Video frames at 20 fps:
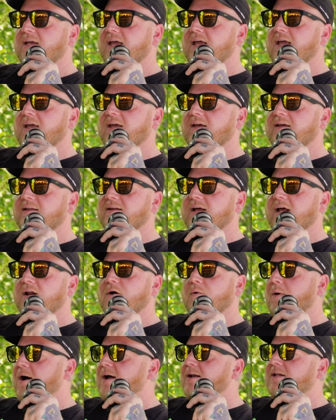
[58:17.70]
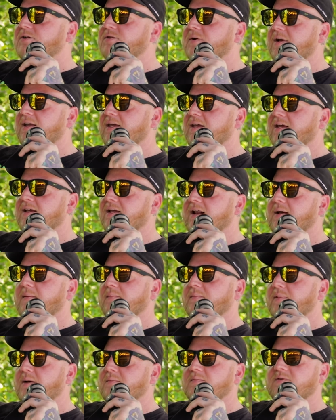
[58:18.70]
and I don't want to drink it.
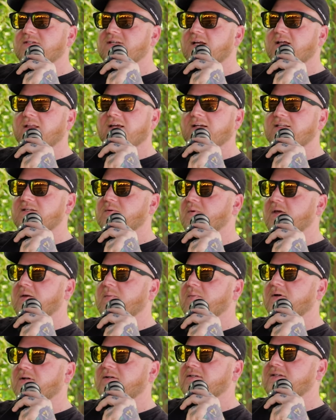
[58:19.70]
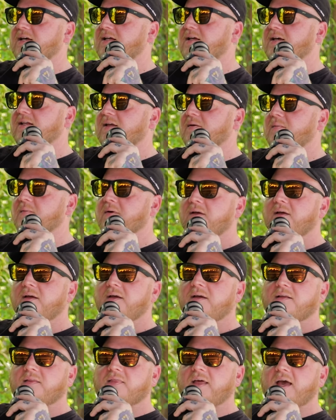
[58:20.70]
yeah. I'm, I'm, selling it to people and telling them
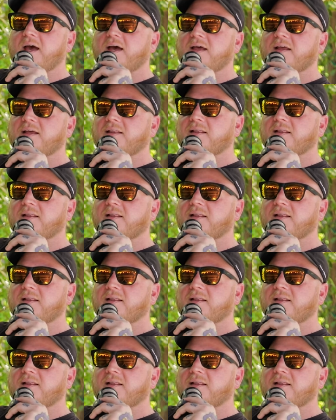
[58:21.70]
that.